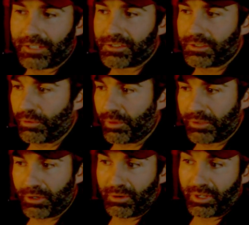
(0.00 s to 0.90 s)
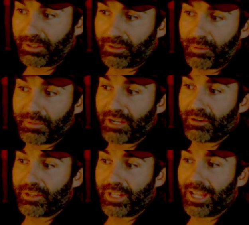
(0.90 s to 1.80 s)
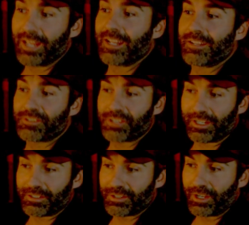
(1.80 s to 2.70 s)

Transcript: In crypto, it could come down to the 886.